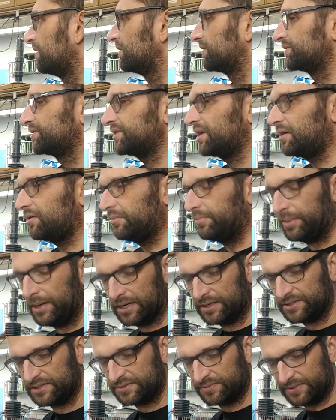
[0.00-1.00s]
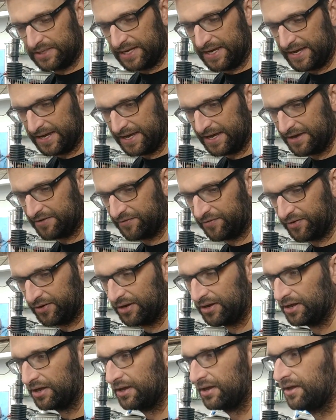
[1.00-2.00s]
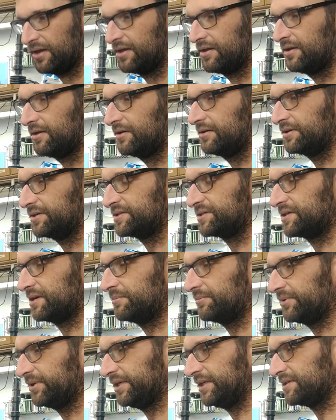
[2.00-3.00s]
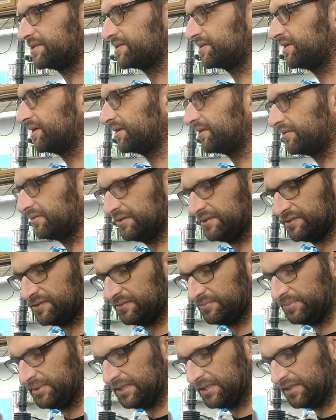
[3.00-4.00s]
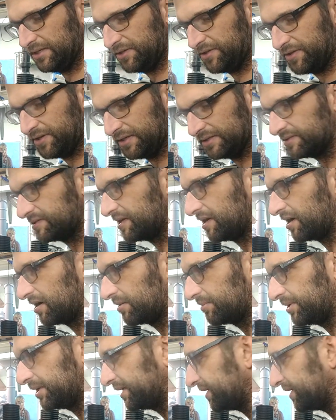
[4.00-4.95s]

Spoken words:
So parts we have, assembly is not going to be anything terribly